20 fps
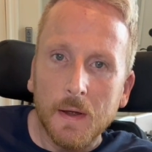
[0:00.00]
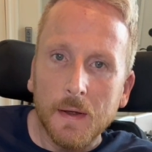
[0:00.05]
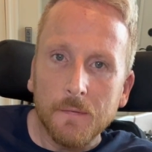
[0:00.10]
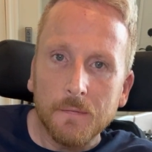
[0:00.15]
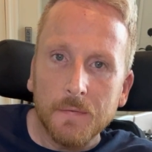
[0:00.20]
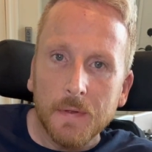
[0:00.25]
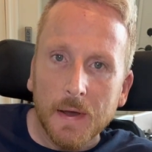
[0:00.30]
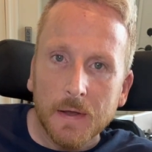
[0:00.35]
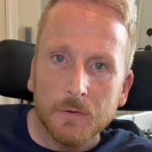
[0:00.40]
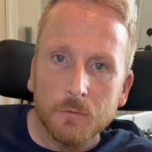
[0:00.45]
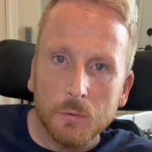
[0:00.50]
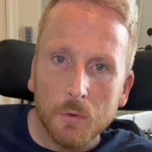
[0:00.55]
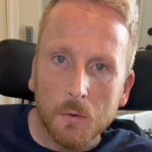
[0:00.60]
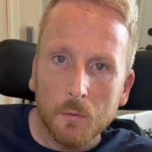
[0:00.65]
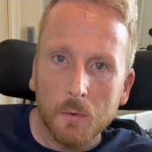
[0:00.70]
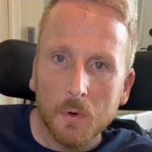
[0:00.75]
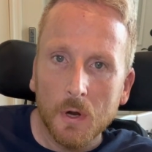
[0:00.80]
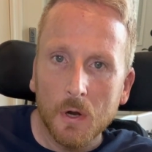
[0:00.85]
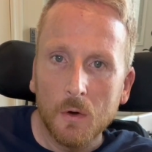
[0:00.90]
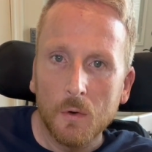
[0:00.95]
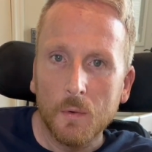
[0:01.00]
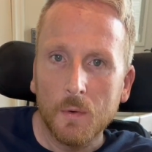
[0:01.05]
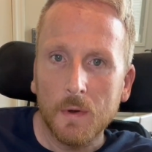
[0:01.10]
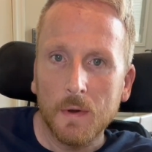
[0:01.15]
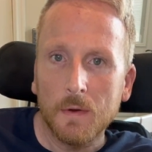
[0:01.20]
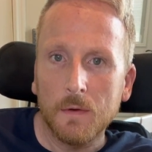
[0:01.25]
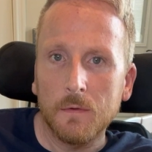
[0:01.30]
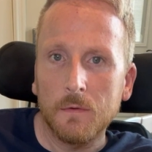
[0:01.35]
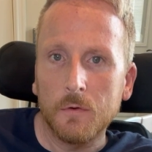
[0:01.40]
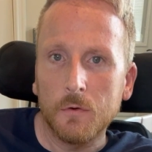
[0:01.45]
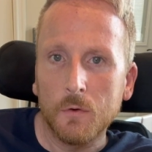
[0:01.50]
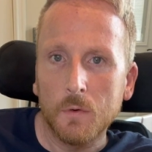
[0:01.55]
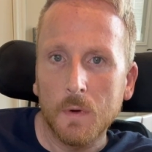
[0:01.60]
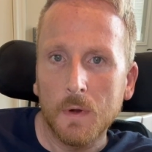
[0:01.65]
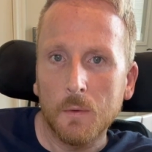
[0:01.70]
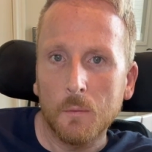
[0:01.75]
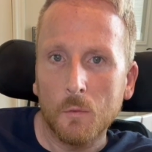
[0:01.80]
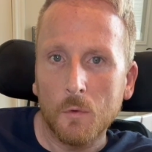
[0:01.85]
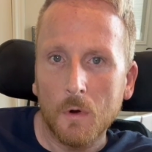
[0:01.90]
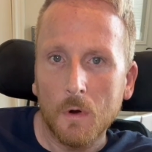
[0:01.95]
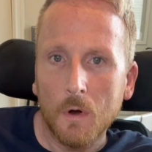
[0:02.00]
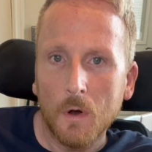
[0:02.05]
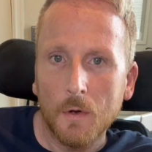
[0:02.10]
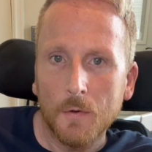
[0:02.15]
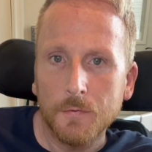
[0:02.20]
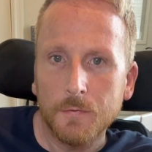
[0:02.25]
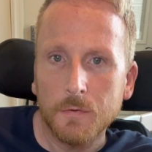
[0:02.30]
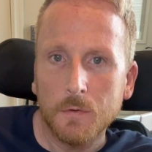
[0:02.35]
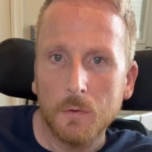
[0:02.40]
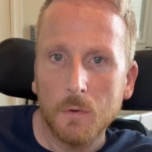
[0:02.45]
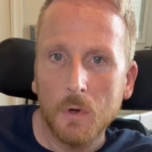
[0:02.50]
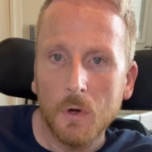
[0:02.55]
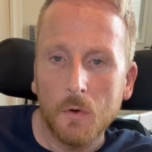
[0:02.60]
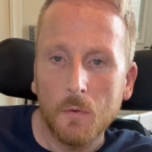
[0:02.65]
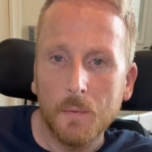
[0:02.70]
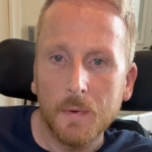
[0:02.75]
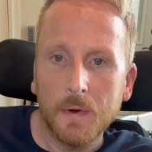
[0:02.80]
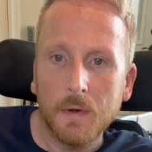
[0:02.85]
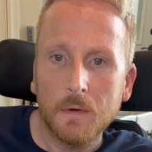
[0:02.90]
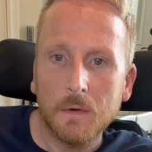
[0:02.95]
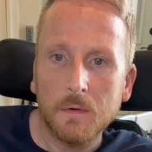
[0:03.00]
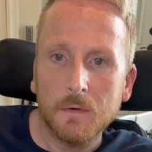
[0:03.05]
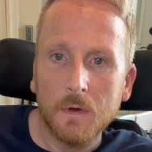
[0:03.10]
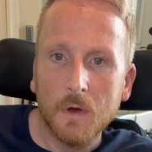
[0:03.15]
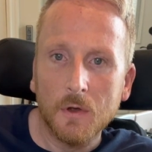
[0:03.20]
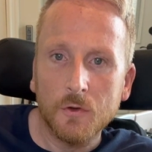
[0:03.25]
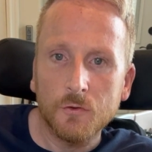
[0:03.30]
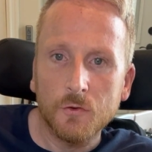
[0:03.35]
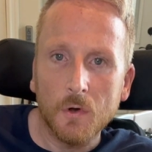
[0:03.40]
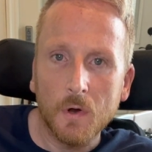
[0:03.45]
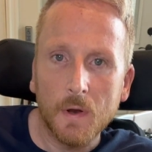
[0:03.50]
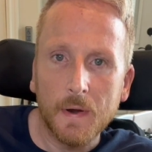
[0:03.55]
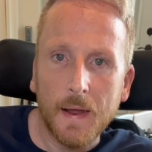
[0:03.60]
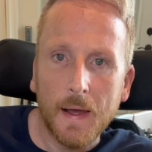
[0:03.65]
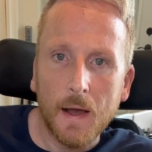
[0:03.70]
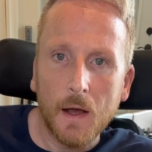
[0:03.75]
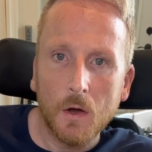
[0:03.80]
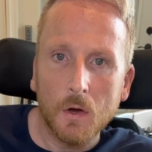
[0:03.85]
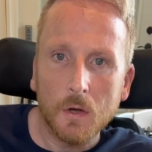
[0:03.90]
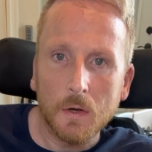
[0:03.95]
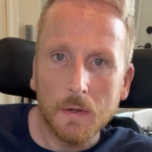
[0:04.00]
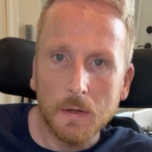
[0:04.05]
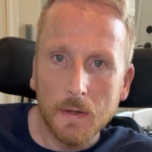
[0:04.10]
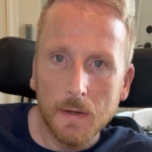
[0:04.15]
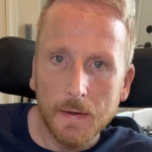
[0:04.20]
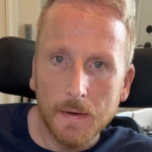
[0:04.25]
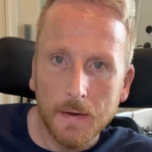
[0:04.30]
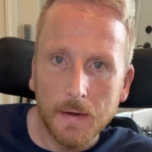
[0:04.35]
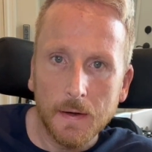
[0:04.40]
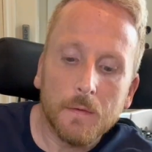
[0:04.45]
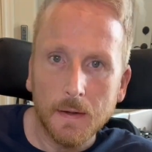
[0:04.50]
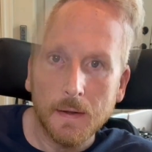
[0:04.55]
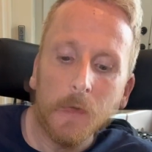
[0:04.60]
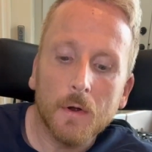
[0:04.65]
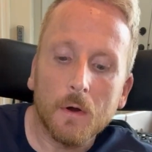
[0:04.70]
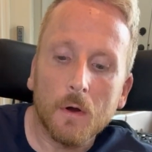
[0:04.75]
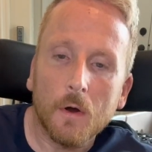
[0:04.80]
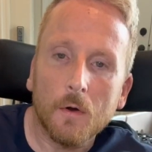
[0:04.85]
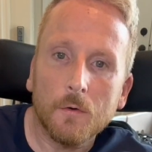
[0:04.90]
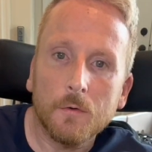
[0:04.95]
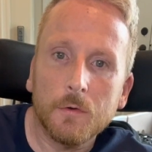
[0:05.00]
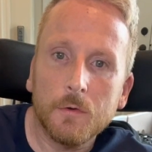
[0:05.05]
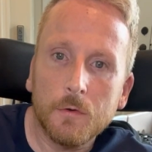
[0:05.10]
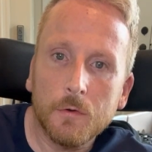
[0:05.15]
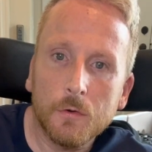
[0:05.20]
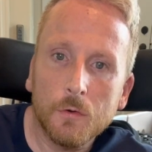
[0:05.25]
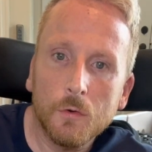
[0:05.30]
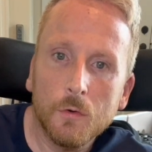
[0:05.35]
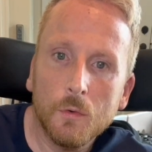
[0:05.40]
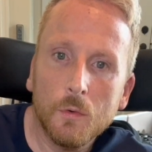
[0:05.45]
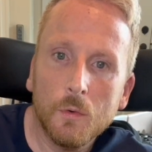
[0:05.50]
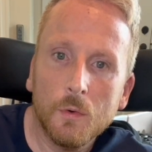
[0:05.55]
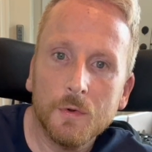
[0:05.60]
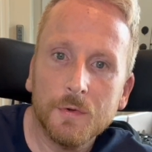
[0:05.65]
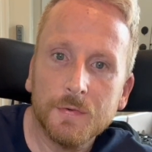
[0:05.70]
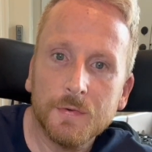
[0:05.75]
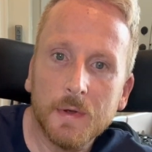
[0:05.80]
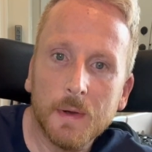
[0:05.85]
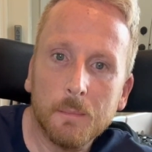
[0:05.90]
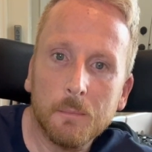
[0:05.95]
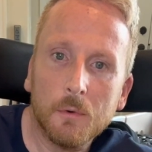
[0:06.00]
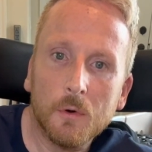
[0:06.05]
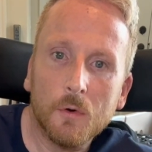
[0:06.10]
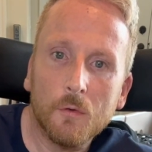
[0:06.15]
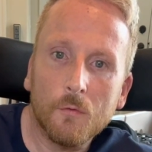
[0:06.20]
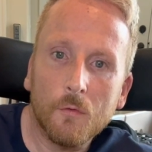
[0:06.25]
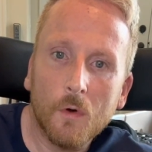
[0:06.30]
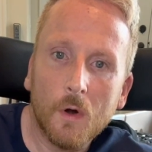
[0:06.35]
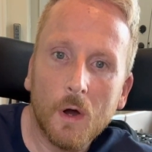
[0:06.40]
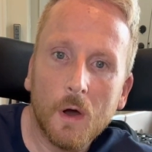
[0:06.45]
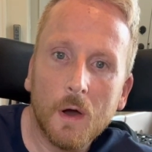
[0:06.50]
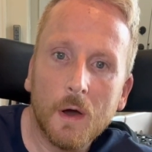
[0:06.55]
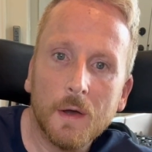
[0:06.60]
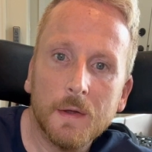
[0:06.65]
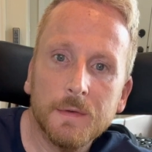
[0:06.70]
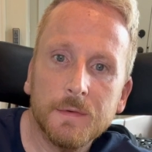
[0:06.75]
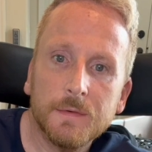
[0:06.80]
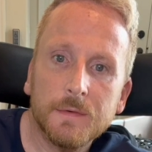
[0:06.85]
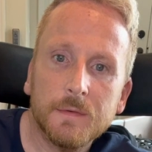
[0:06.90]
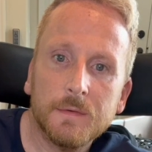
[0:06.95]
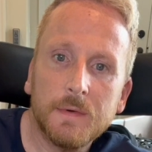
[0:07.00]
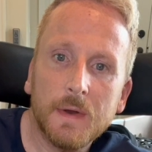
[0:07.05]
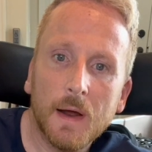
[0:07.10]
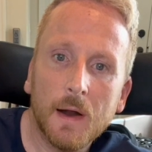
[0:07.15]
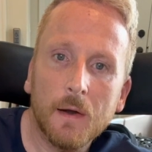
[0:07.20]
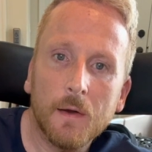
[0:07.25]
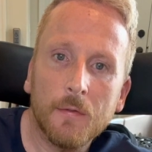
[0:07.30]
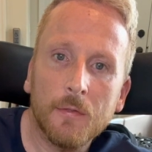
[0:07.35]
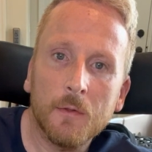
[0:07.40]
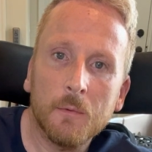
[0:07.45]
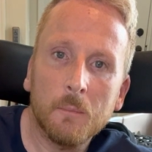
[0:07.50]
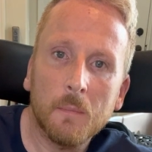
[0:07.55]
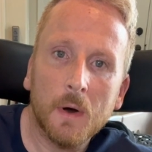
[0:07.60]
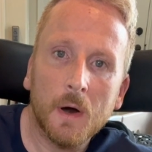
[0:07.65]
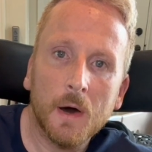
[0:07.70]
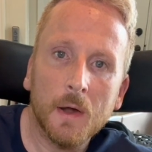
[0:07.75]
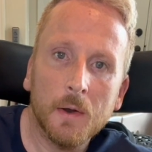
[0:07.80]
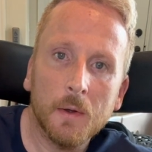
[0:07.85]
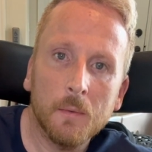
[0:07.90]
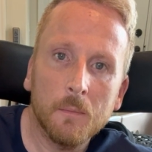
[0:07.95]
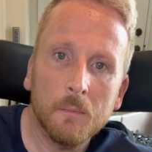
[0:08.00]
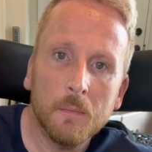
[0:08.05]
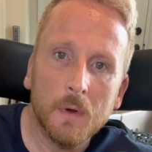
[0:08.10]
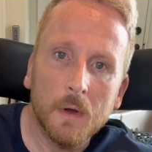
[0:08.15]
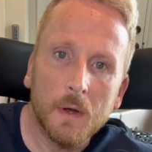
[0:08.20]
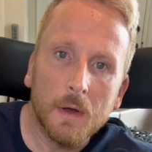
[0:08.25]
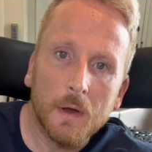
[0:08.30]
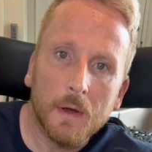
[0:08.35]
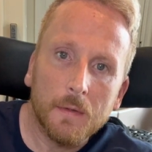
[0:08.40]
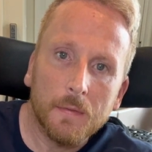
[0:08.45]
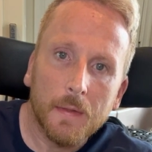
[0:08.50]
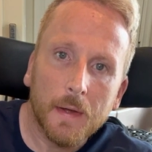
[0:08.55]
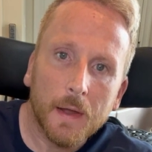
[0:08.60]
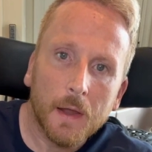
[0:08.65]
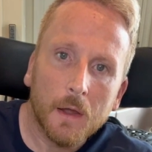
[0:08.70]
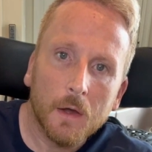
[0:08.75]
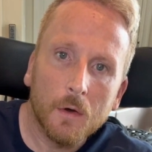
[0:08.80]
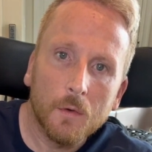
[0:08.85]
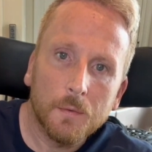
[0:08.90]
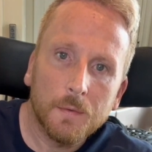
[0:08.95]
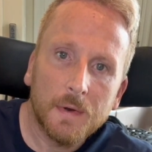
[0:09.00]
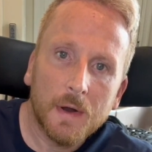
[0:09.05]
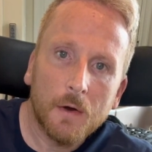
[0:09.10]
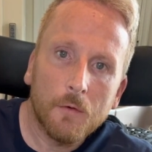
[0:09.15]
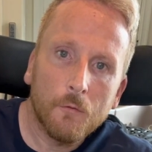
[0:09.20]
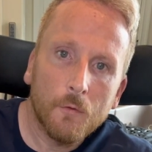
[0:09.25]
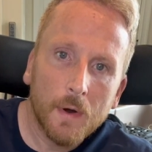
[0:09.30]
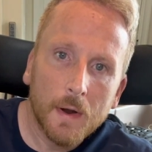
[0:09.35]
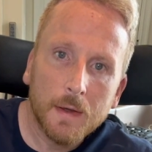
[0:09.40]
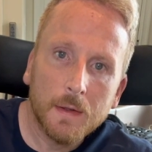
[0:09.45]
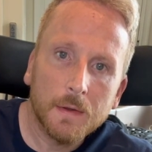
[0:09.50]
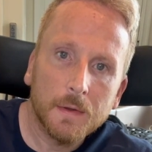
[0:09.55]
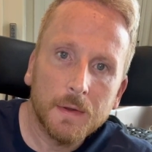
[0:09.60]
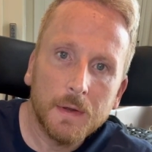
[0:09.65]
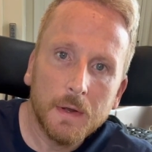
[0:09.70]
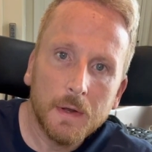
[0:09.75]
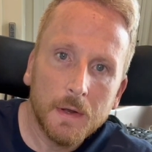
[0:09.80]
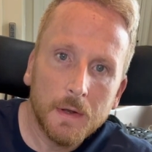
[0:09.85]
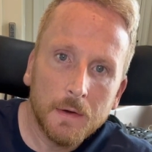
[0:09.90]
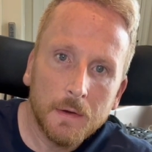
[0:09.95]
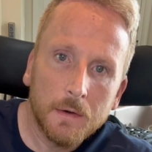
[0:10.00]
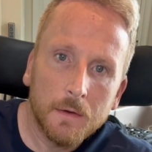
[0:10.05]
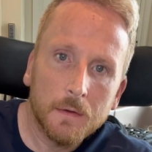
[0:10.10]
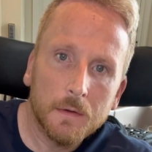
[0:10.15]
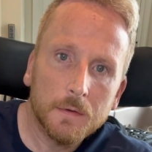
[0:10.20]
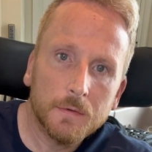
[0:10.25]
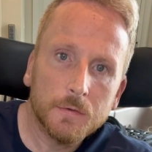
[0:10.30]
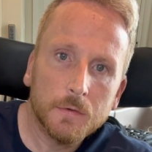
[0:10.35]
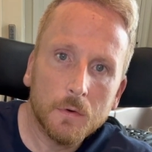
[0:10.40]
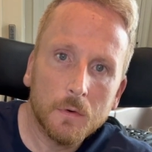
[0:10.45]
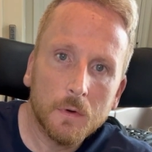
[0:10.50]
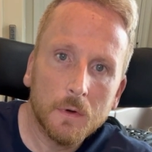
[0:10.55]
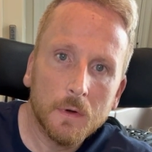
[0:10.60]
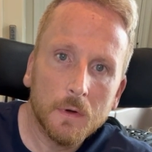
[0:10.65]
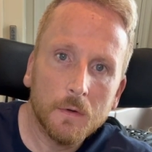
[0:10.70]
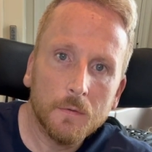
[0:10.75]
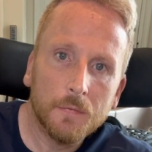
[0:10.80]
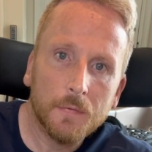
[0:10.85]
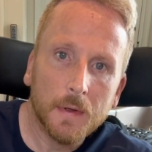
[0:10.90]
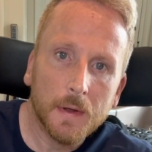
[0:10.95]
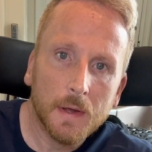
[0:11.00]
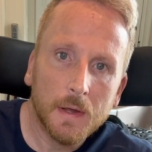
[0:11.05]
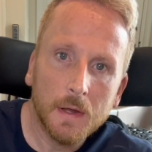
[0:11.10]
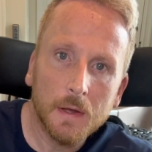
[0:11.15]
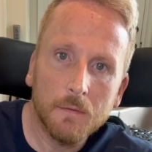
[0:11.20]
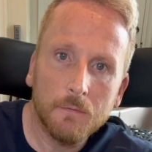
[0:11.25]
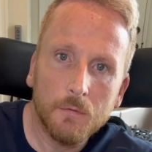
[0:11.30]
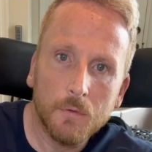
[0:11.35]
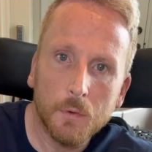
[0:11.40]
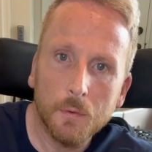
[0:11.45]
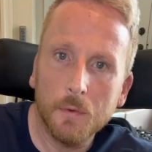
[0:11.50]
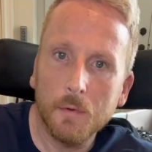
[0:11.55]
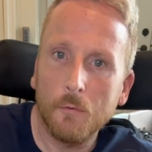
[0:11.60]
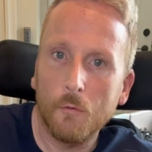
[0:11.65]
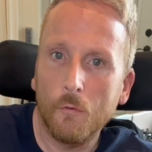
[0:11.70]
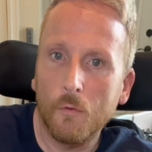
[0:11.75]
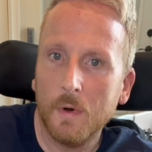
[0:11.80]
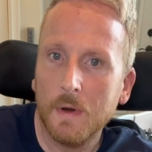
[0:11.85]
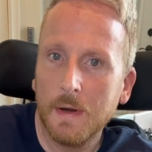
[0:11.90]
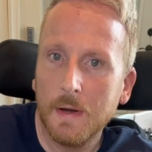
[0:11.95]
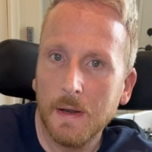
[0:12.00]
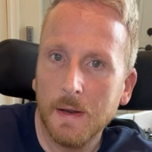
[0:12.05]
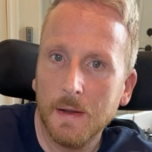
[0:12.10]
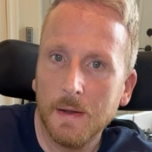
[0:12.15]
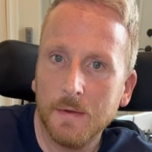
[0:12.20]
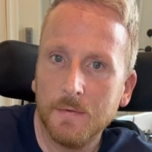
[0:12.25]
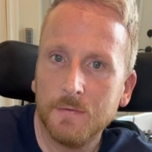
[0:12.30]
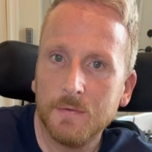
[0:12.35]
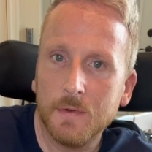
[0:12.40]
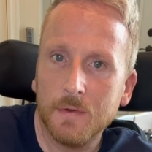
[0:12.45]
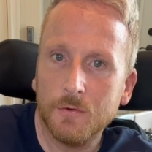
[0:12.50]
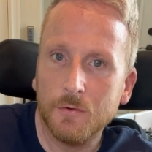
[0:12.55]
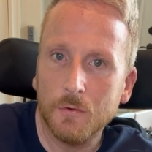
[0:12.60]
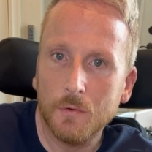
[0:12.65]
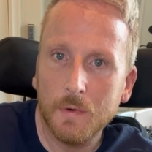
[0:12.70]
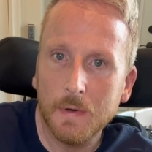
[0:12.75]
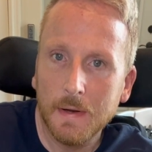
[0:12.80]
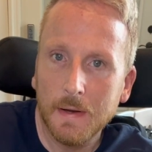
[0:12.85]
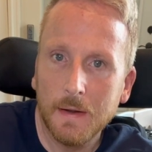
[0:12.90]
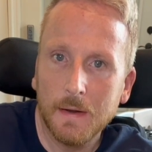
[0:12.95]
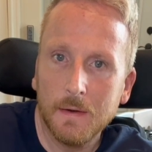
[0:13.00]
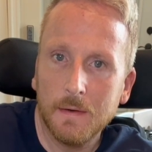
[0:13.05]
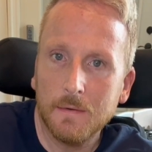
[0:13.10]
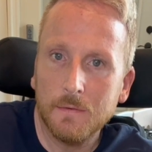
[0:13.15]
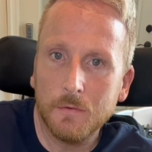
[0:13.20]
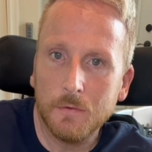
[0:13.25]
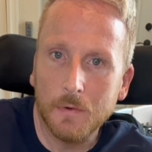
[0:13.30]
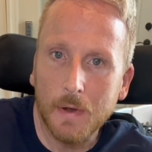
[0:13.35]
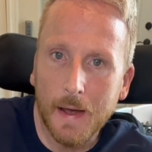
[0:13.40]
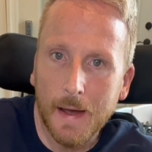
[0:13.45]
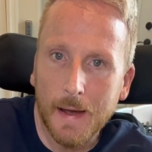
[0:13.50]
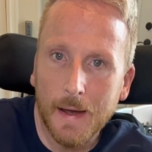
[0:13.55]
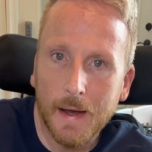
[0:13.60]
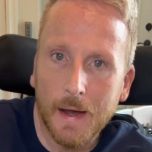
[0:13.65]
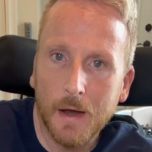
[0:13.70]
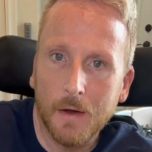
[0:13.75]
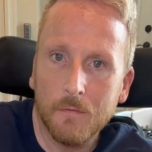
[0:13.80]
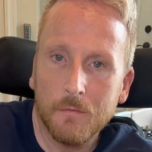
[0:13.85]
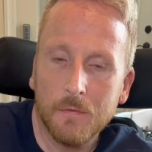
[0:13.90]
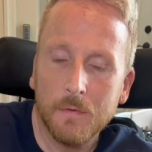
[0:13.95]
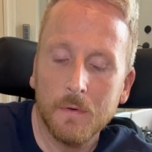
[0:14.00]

That's what we're going into, and we're also going to touch on alkalinity. There are two separate rods down at the bottom that go directly into the soil that give you the readings that you need to have